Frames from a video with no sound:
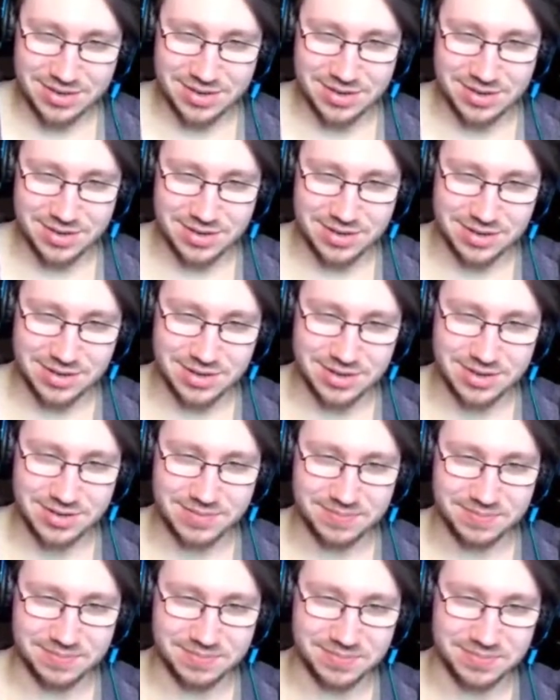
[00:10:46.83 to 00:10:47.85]

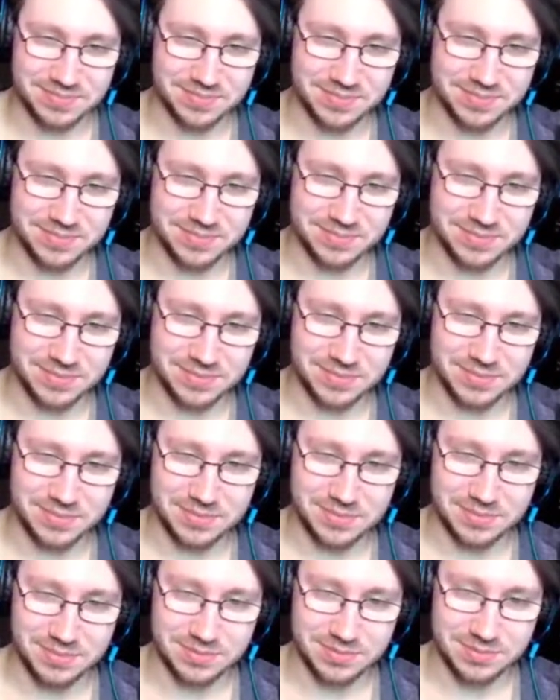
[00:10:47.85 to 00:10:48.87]

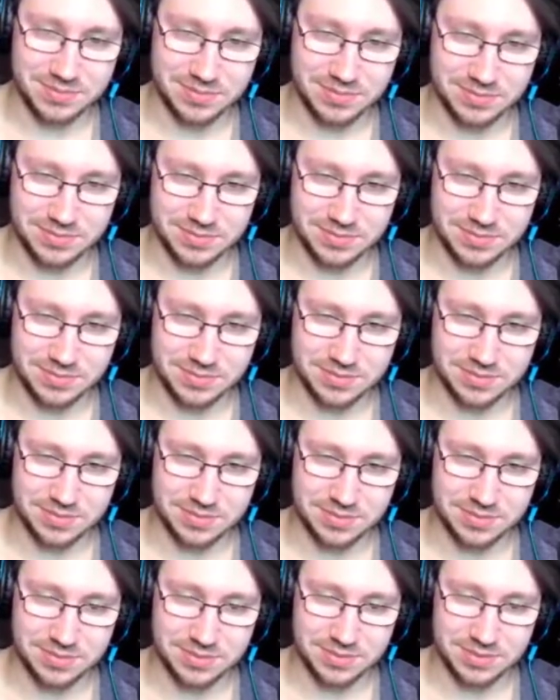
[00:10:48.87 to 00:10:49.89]

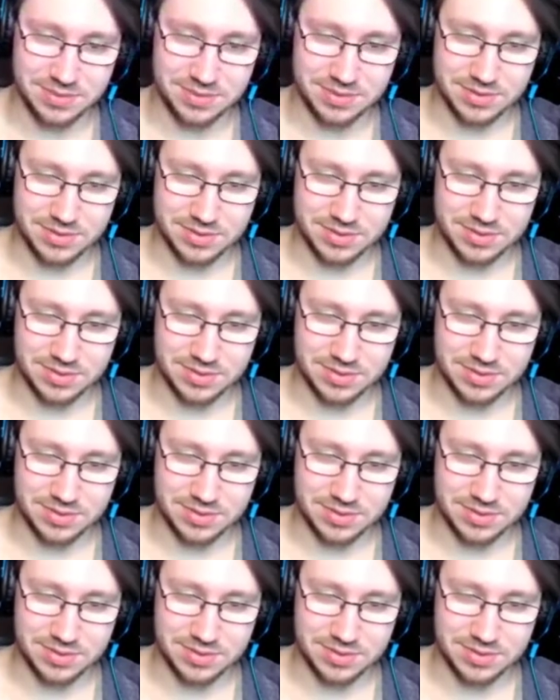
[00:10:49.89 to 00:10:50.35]
This person isn't speaking.